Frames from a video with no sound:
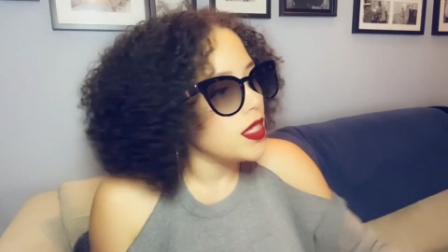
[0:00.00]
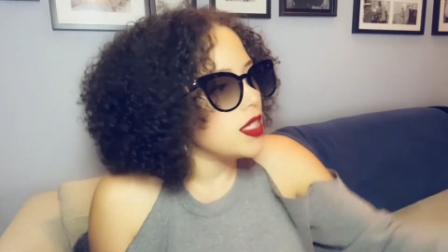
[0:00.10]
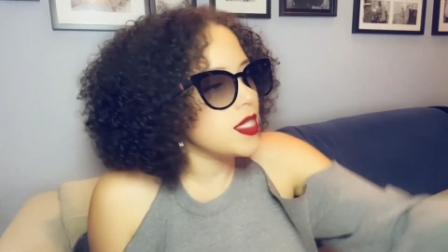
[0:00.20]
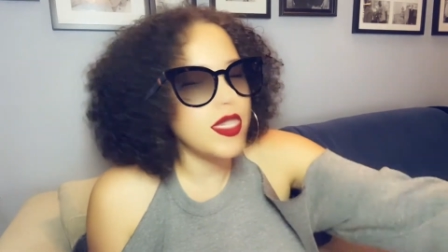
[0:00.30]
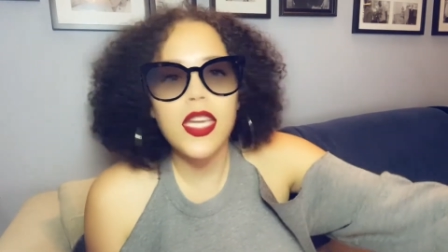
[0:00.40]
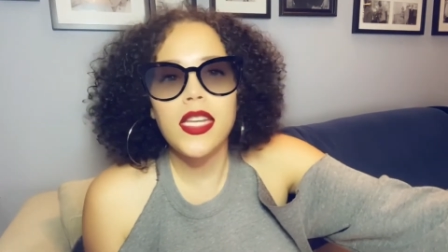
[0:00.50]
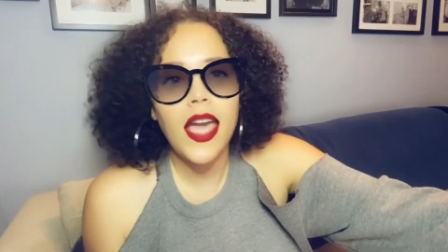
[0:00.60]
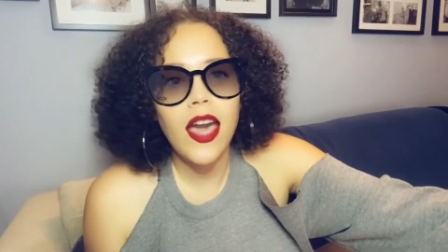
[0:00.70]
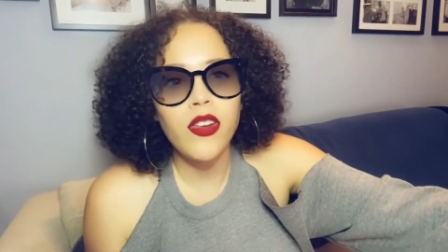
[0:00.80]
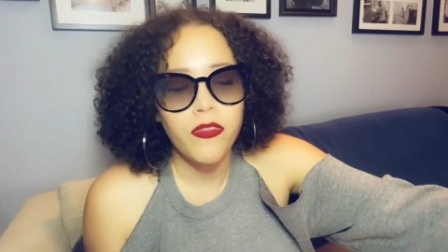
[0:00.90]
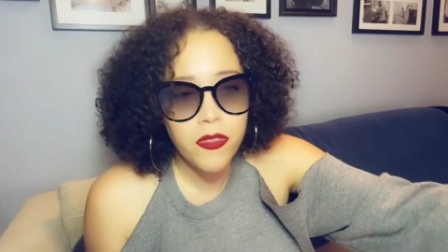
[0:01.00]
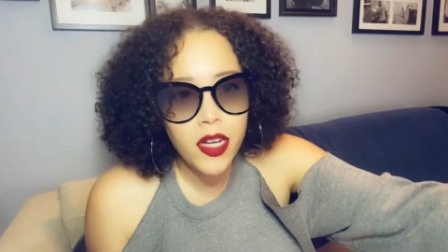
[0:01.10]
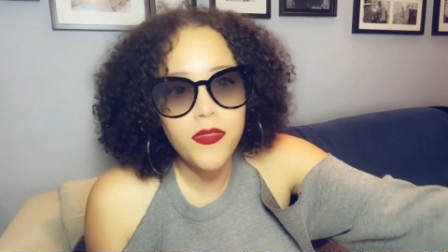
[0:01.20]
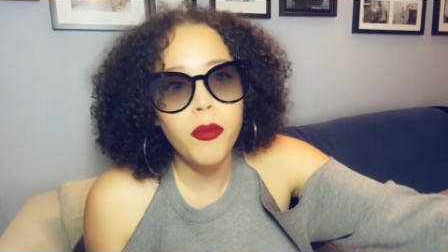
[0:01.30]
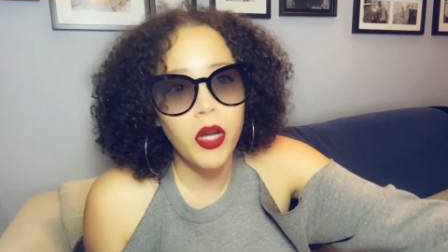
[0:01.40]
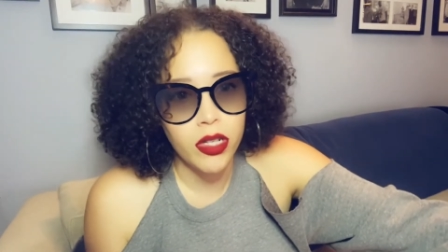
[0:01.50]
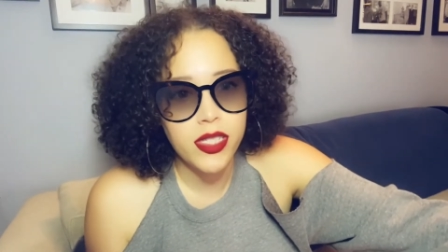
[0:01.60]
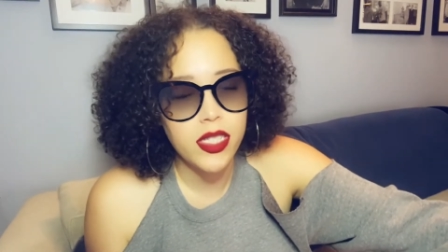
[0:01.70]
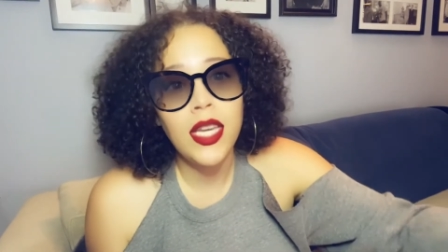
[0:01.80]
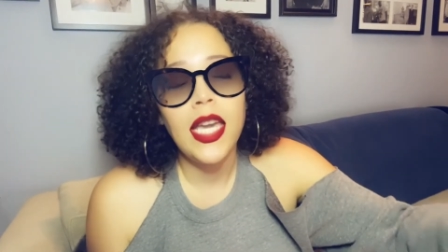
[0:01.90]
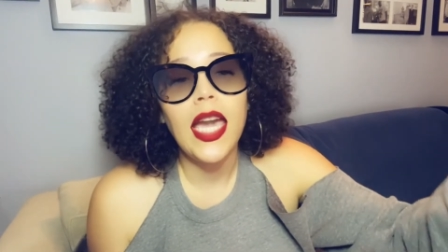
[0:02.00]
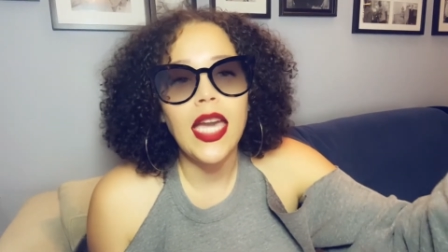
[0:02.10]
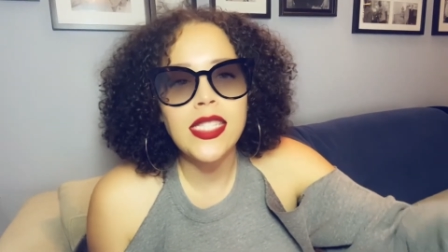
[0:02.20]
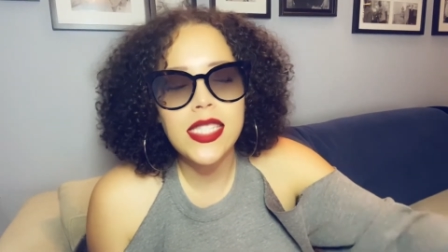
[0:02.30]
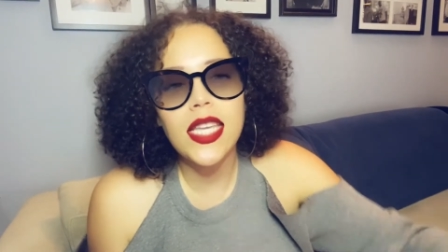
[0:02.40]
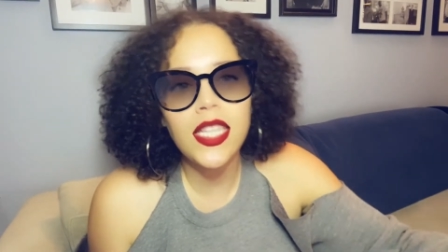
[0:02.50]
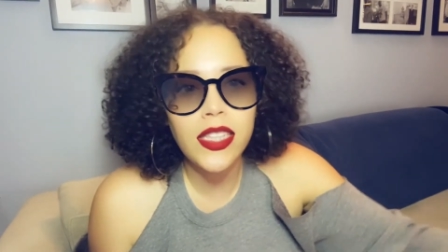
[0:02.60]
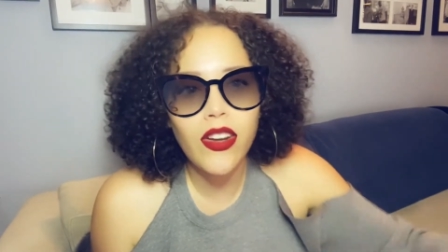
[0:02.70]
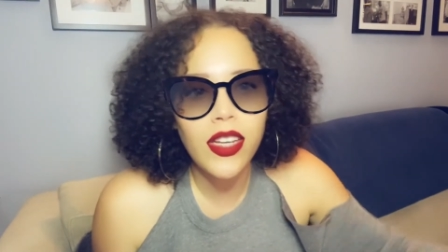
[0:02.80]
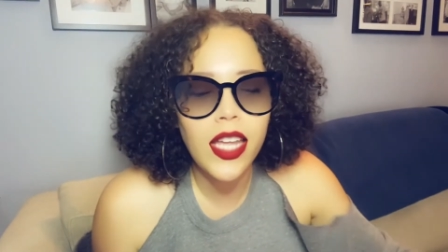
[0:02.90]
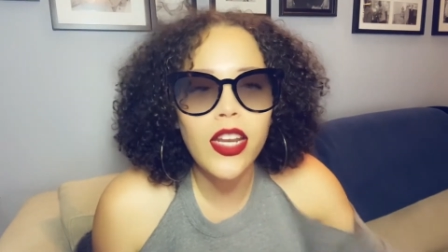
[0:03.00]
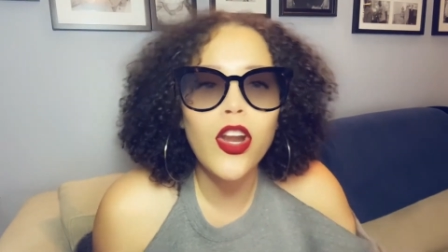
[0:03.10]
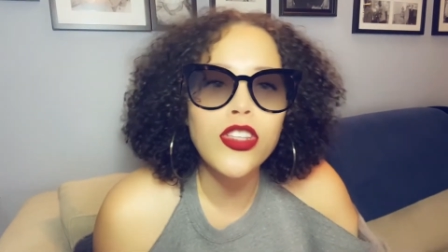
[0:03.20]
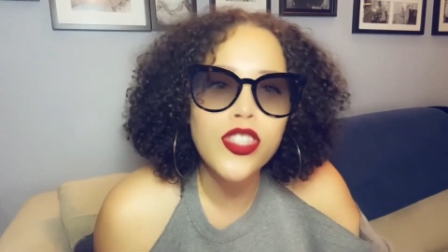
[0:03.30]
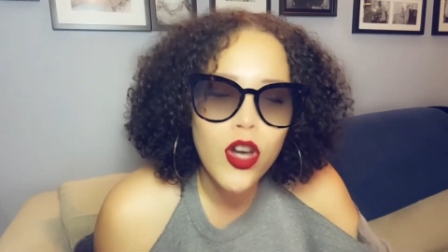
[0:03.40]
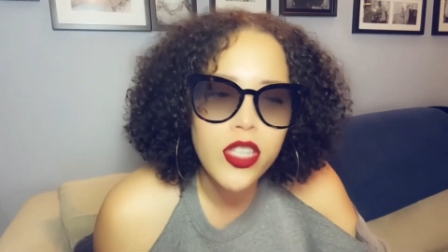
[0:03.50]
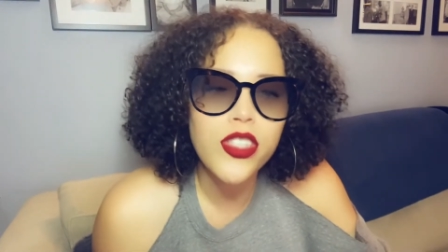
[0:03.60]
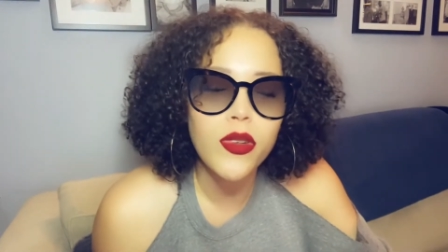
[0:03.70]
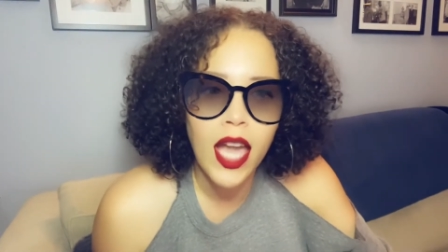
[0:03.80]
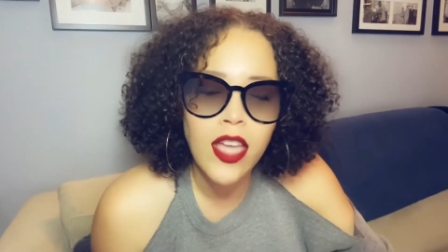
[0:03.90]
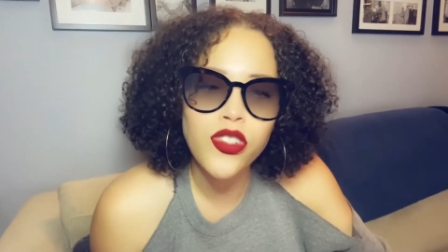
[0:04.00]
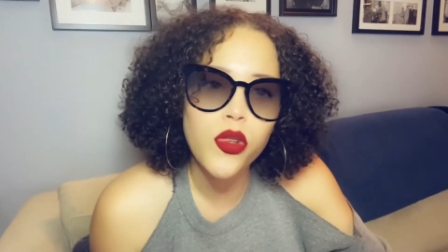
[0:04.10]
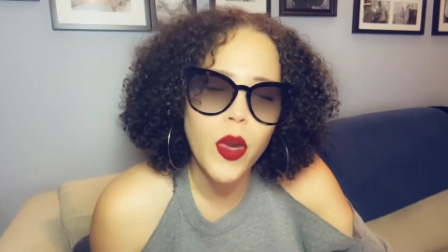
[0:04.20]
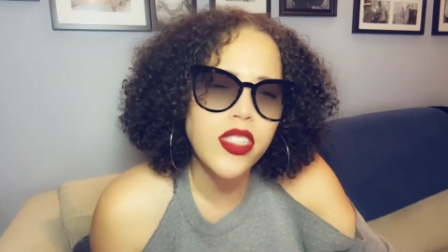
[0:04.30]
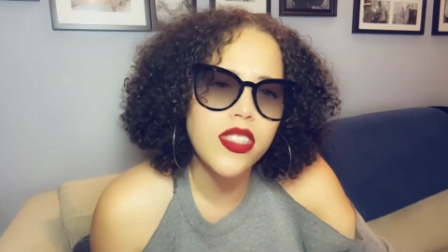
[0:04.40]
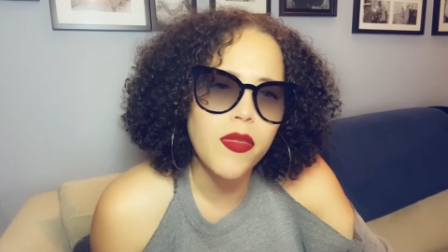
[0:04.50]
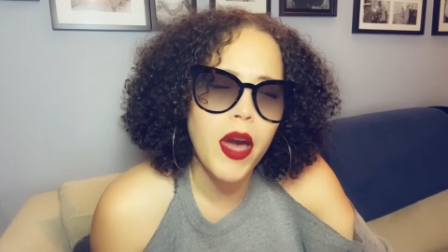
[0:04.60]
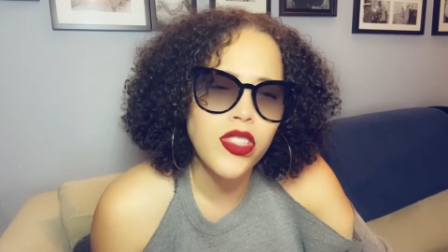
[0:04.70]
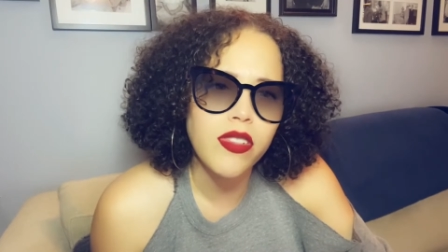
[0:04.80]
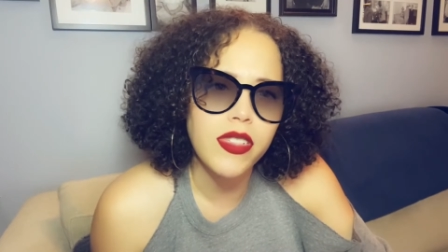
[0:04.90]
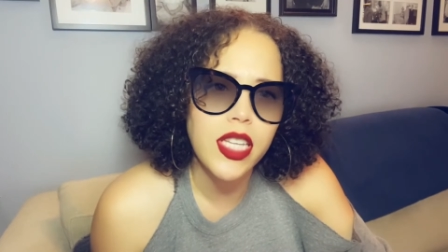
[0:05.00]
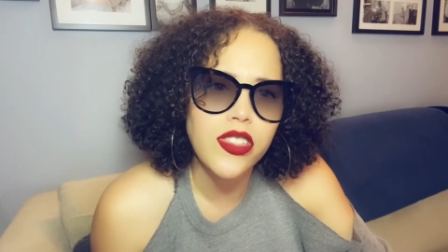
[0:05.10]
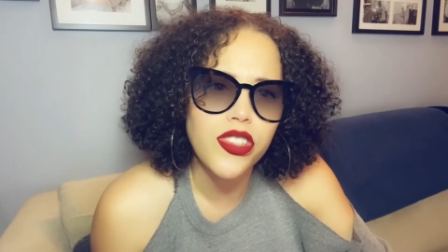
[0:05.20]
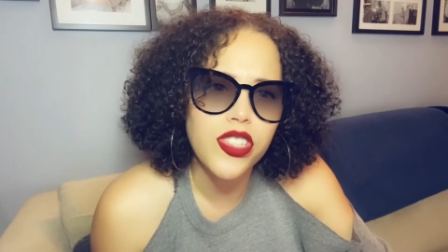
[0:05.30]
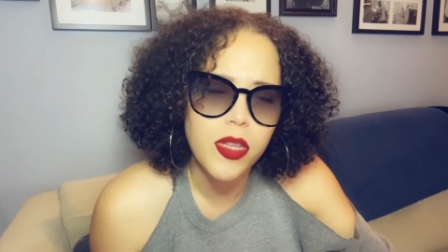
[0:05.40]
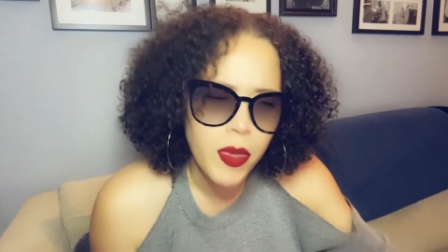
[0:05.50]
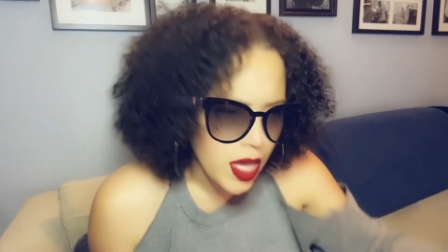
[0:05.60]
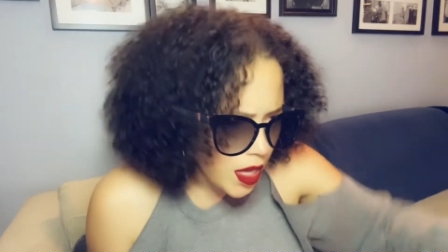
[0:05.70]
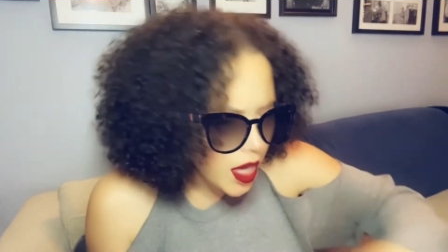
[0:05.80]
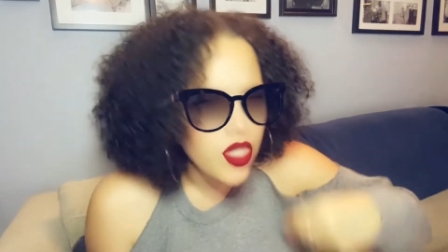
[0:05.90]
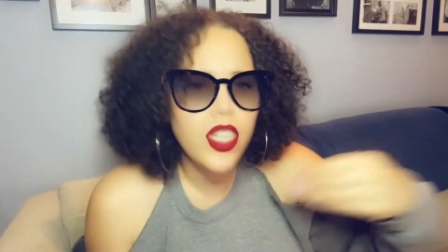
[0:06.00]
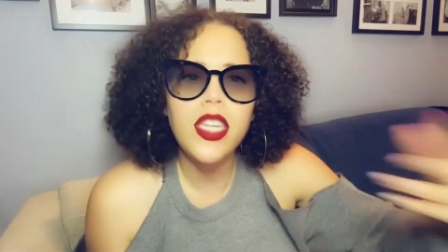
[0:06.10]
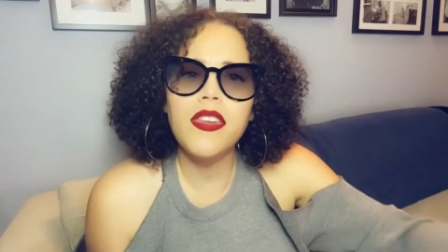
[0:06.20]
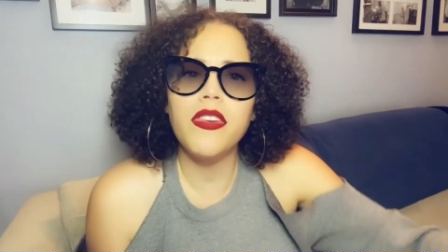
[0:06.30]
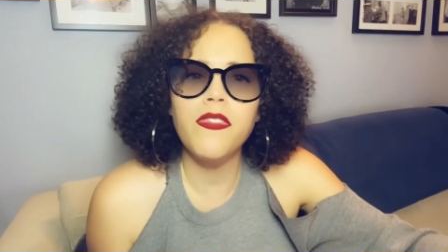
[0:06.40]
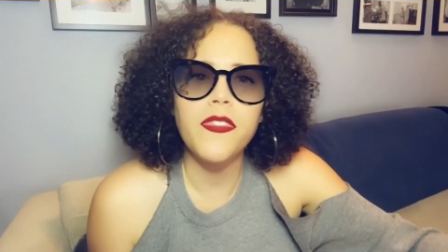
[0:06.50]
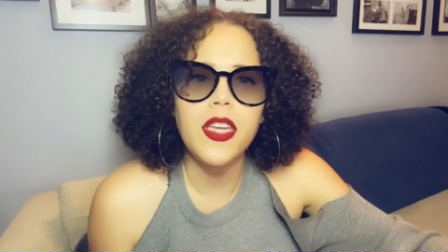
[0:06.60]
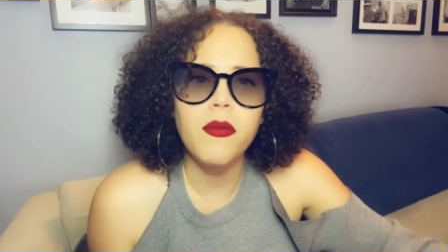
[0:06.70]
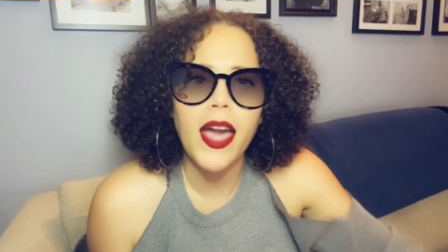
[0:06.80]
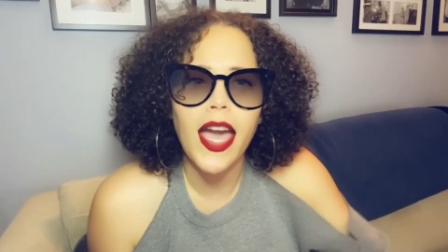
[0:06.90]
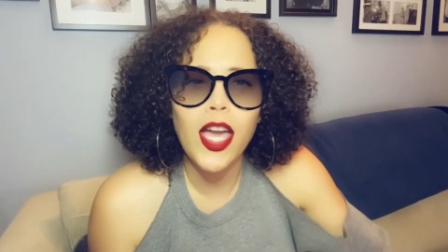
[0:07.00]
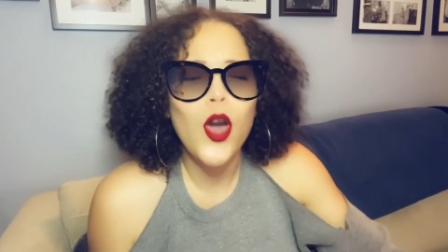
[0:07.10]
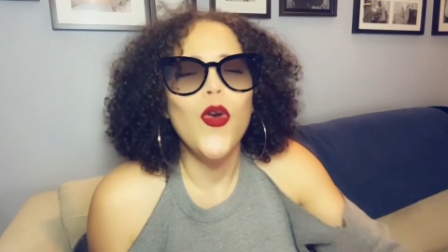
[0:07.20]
You're sitting down in front of a person and sitting there and letting her talk to you and ask you questions about your relationship, and you're giving feedback.